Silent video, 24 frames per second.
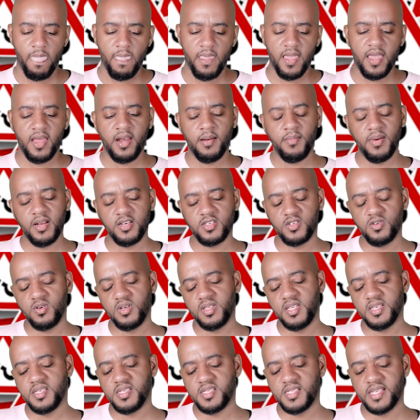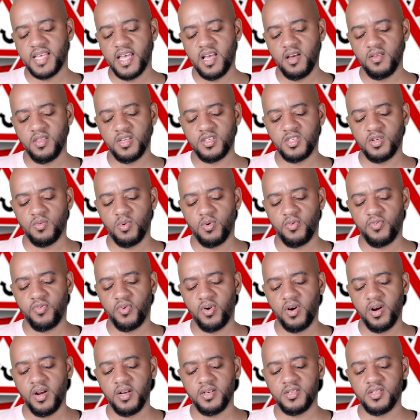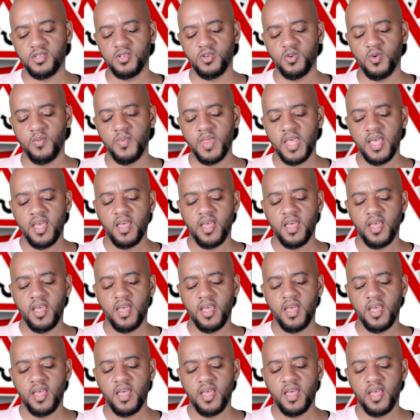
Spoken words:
And I'm not sure what the sound that you're referring to.